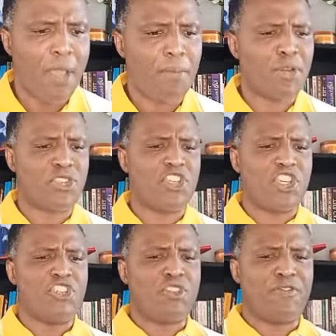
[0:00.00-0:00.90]

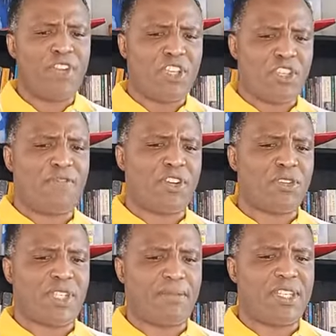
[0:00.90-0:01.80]
position to philosophical
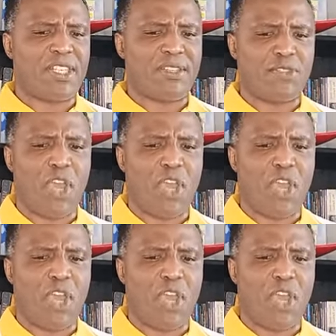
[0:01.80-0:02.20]
skepticism.